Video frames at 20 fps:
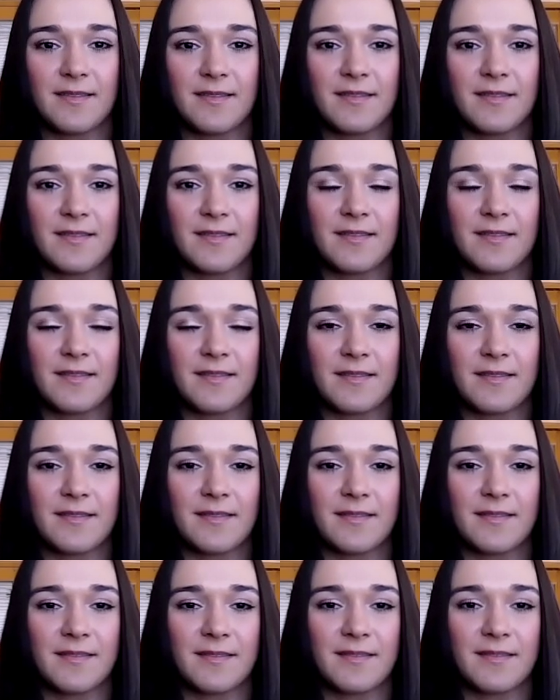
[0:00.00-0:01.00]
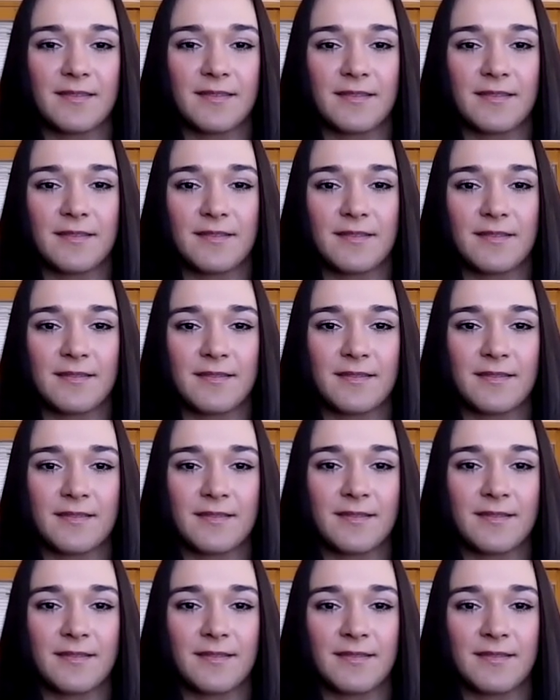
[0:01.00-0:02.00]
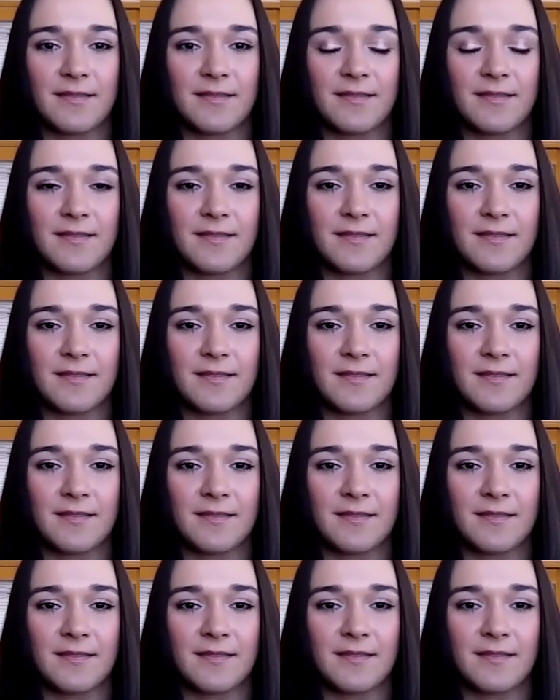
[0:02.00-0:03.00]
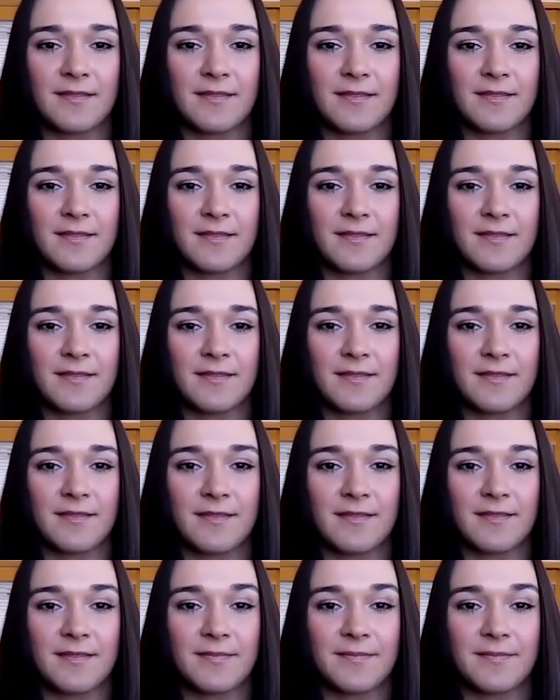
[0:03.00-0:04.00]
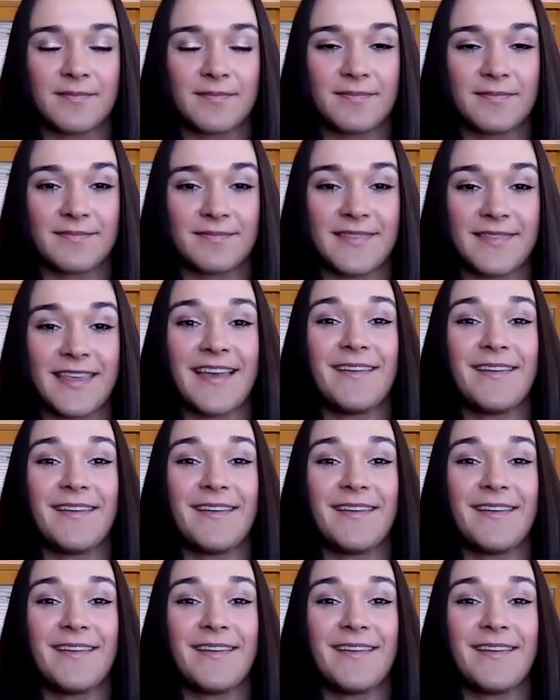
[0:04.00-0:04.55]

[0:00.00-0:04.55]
[no speech]